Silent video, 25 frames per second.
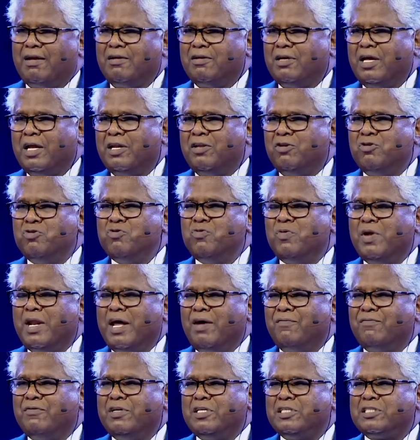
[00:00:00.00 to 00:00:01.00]
And you will
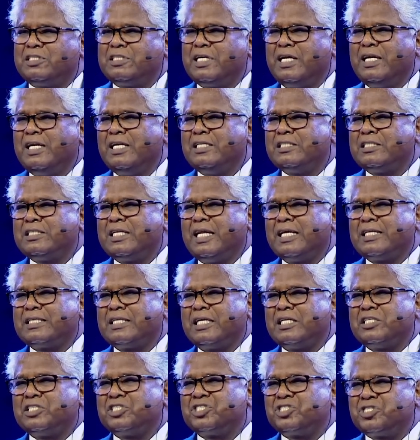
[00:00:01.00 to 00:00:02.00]
have descendants like
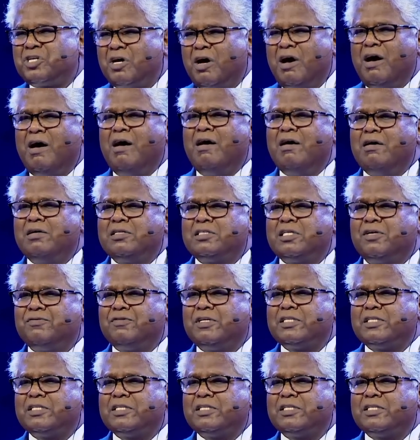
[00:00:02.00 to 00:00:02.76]
the stars of